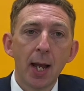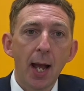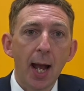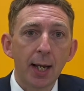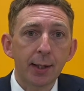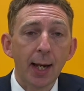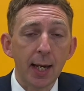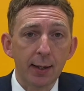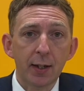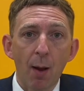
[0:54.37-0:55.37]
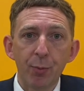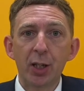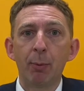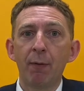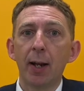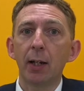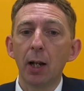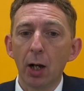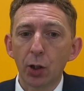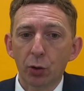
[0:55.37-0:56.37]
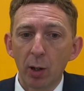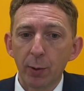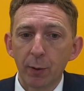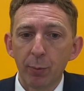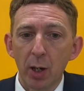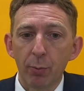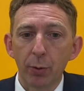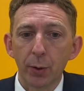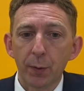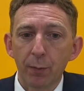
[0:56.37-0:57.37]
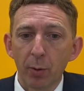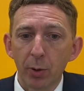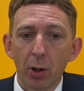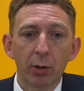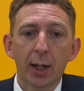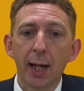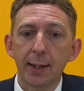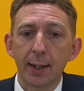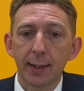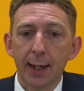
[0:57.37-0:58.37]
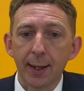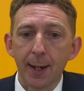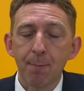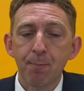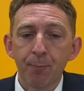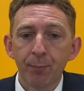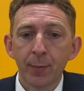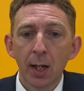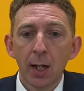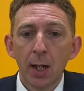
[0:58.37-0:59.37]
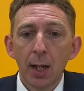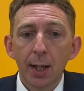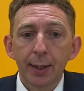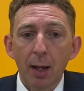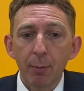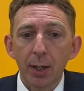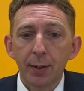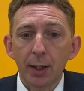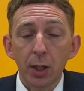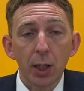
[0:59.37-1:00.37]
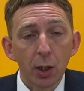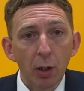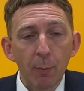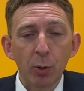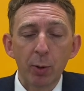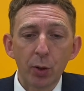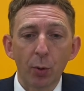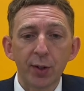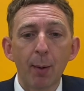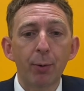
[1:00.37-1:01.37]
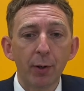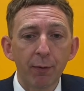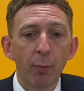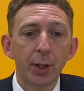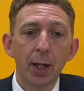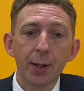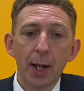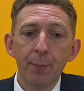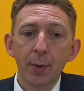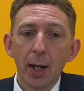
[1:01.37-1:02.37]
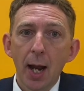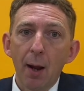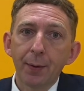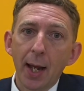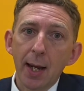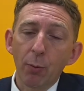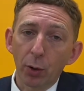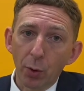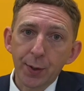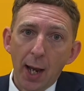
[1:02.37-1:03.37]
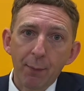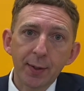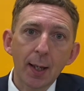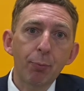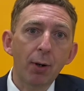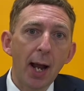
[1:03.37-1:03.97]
and take steps to prevent large groups of pupils from congregating together. That means that year groups will be taught separately from one another, and they will also have separate